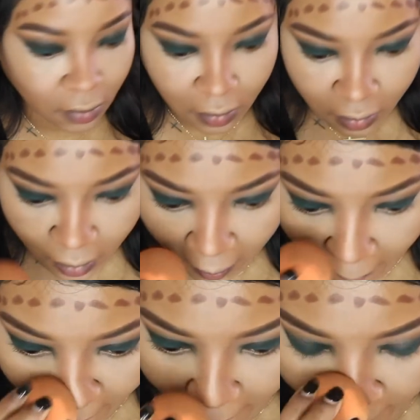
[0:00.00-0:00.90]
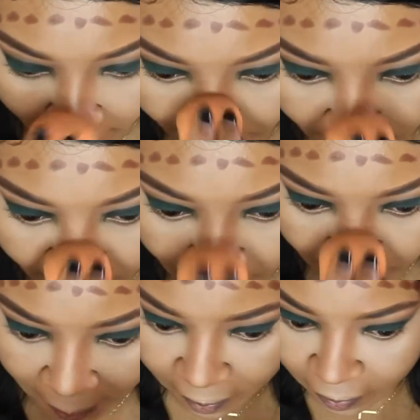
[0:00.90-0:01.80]
with a fluffy flat
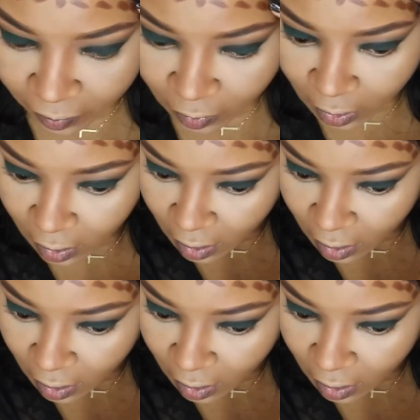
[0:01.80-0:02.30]
shader brush.